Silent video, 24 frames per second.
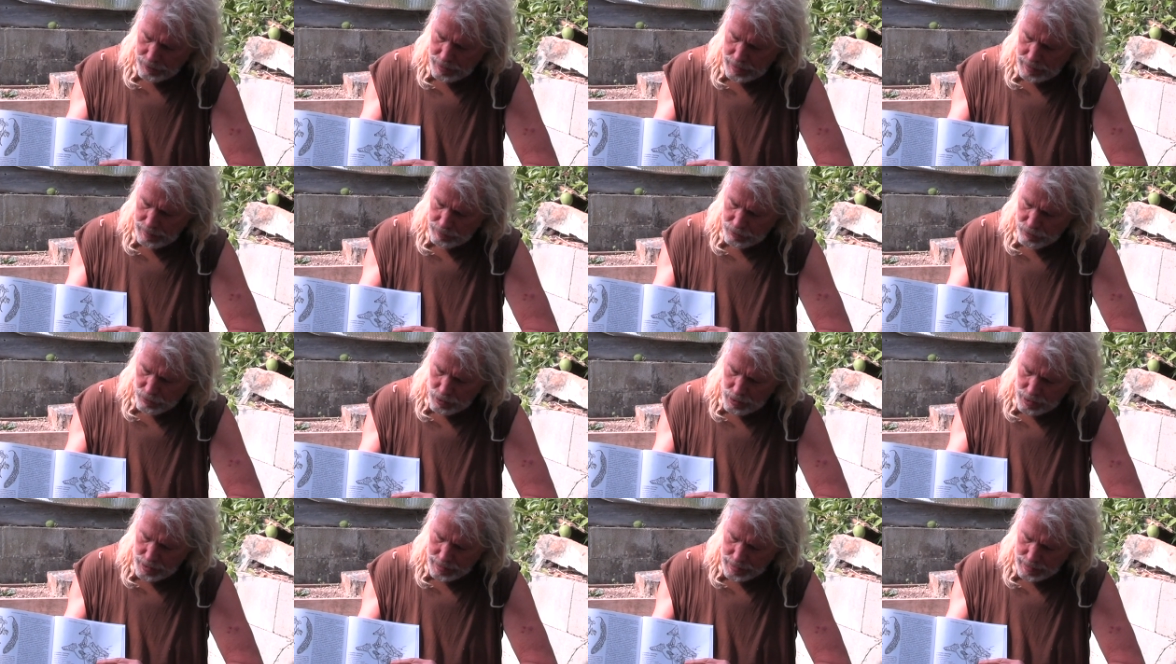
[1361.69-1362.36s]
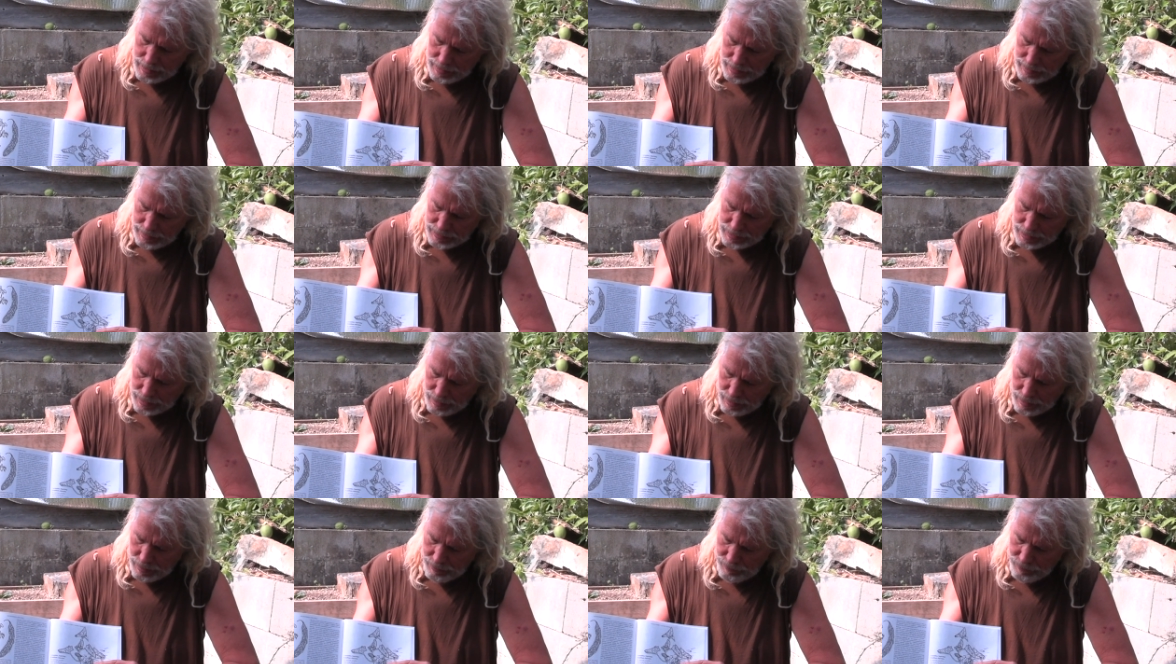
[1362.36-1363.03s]
the drawing is
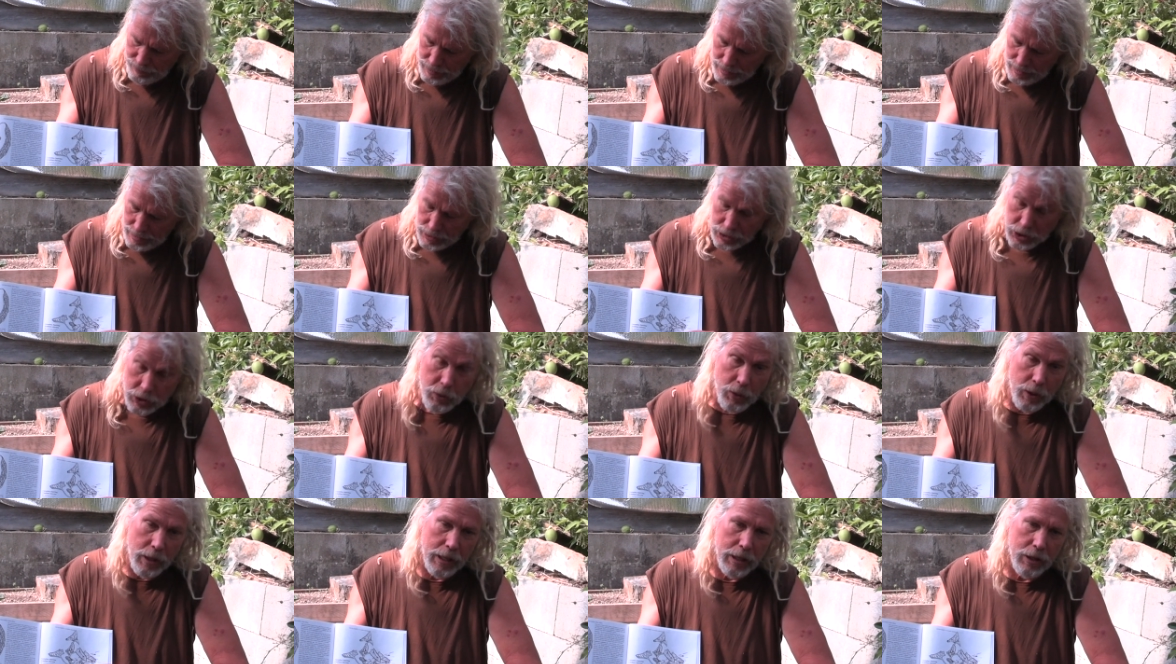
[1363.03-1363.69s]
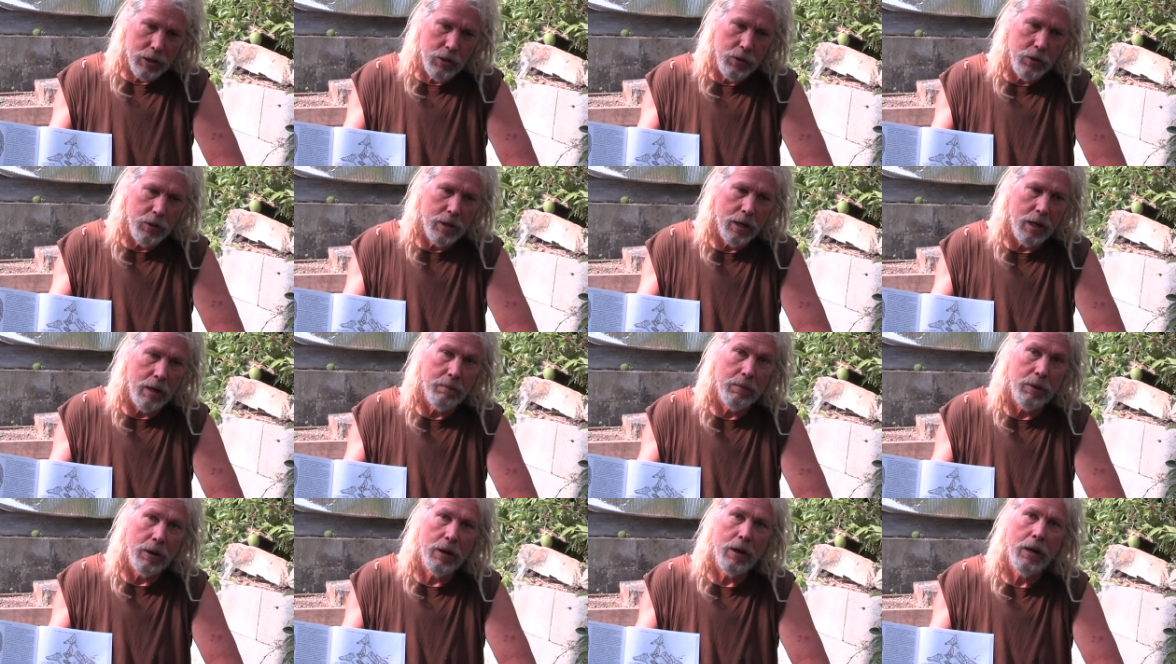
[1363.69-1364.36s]
of squirting
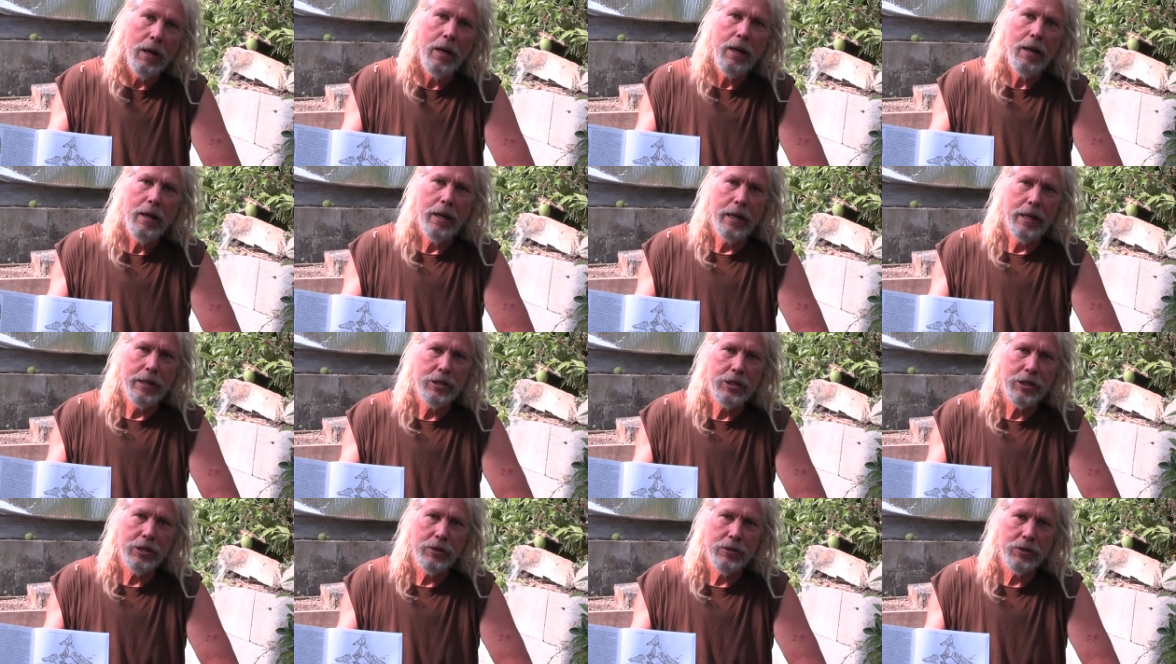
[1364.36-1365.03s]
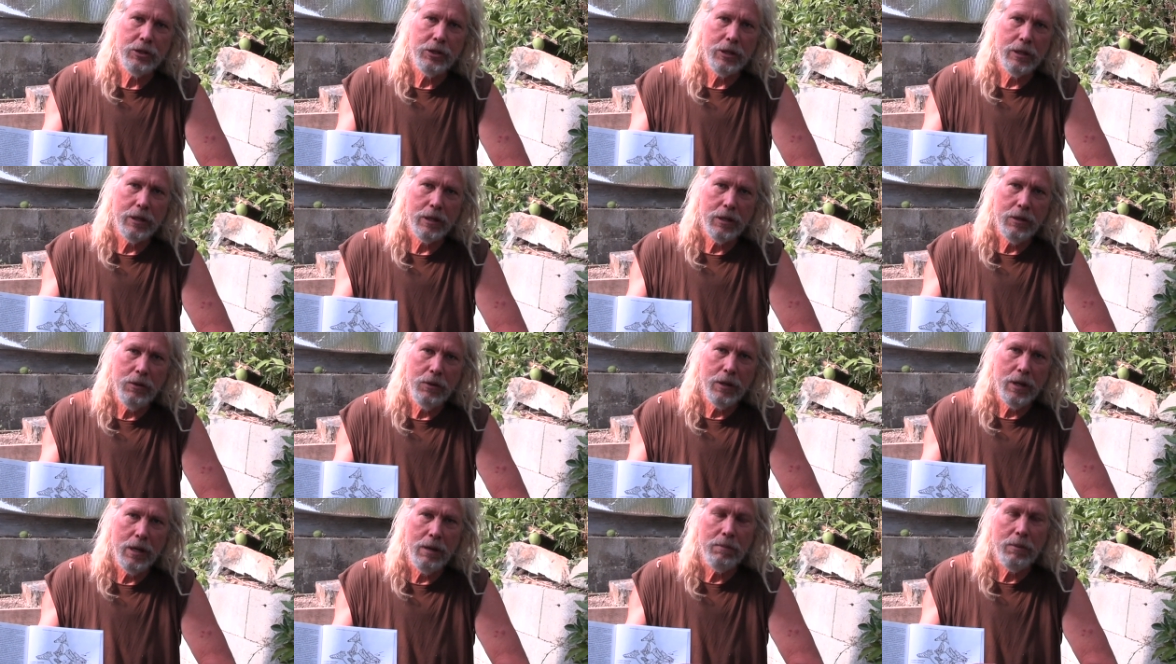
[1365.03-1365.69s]
cucumber and shows the
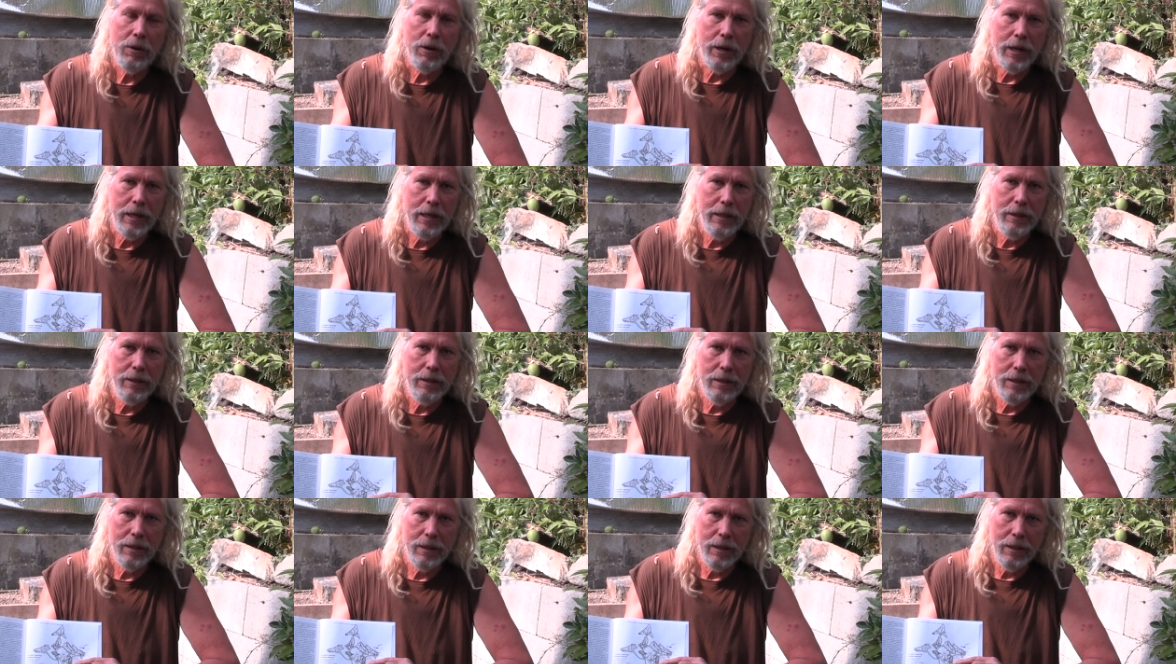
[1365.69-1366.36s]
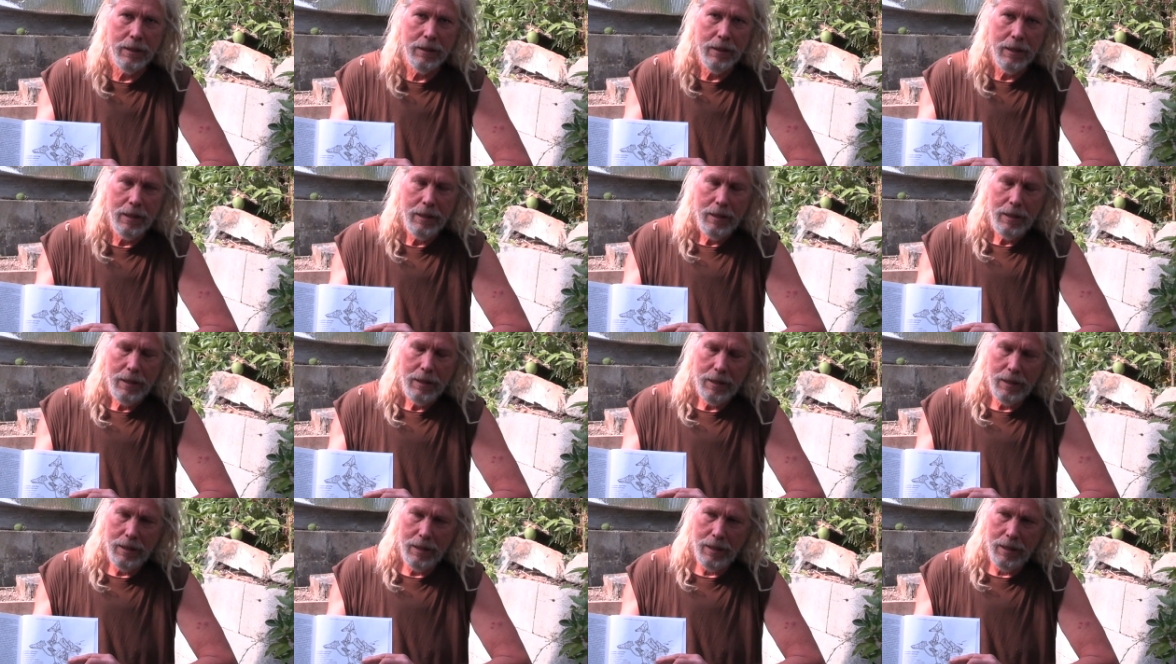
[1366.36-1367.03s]
cucumber in the
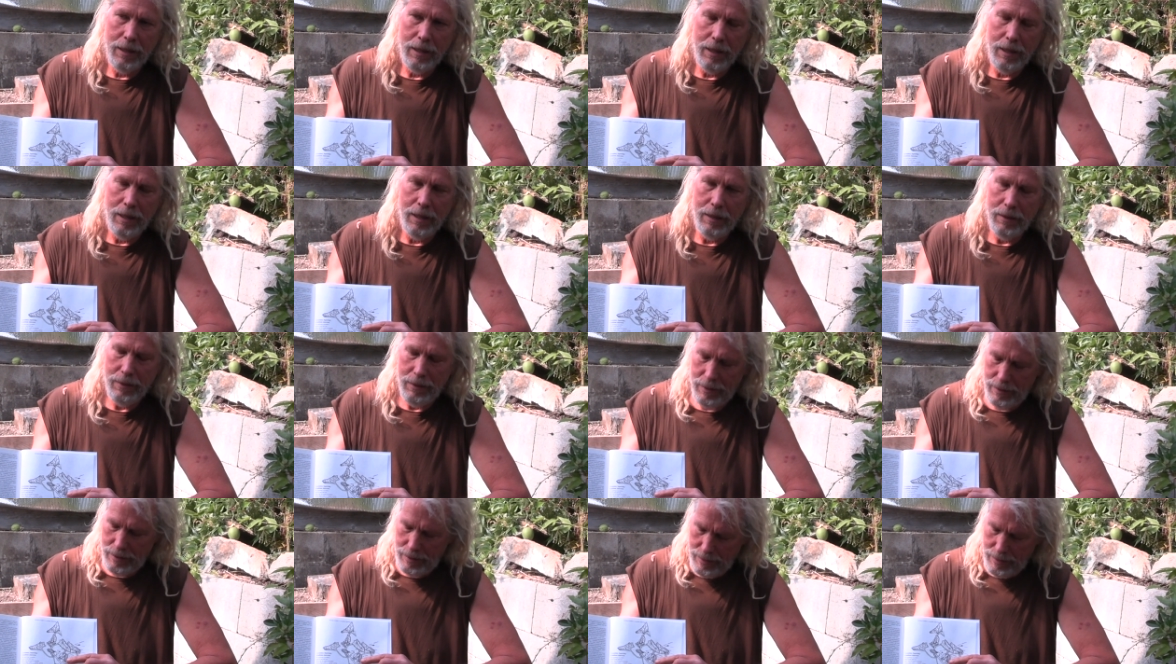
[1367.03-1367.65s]
uh,